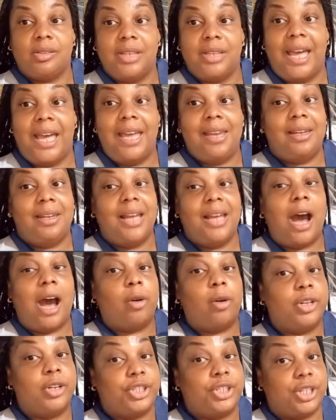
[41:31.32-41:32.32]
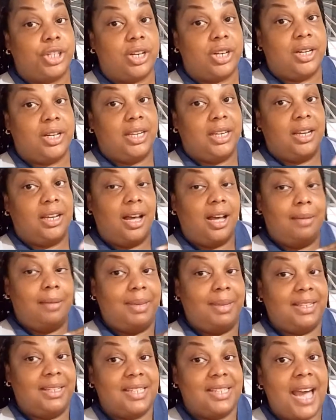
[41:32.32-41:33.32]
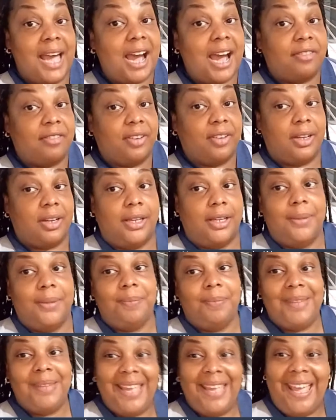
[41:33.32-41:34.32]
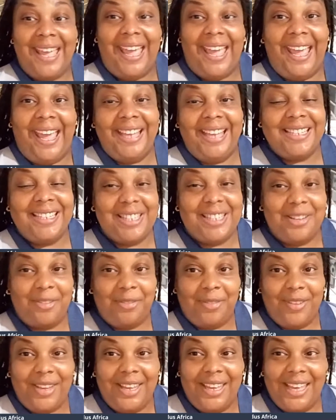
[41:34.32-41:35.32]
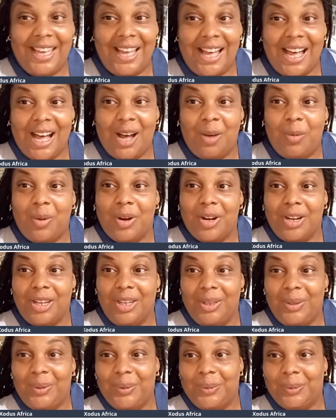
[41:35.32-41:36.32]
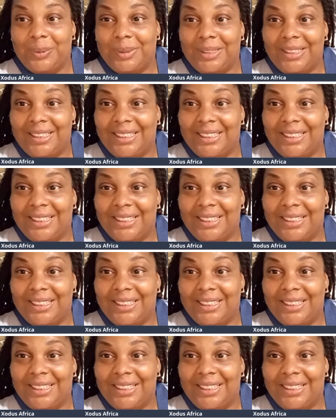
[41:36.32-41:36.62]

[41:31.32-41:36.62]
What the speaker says: and our journey coming to Africa. Hey, Sophia, how are you?